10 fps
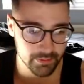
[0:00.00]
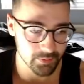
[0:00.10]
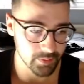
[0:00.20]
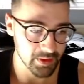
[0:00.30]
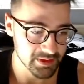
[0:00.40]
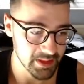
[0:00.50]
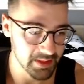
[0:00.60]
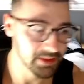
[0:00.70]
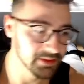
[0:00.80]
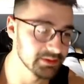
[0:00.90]
where the
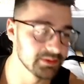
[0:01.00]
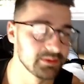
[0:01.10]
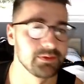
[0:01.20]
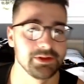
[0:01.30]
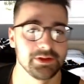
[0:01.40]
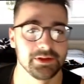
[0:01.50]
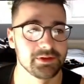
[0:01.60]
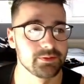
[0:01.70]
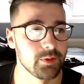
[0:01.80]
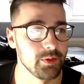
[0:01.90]
snake is, which is
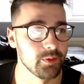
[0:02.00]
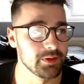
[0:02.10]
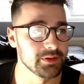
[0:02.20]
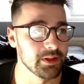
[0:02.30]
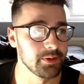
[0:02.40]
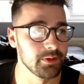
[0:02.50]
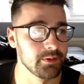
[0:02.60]
what we want to happen.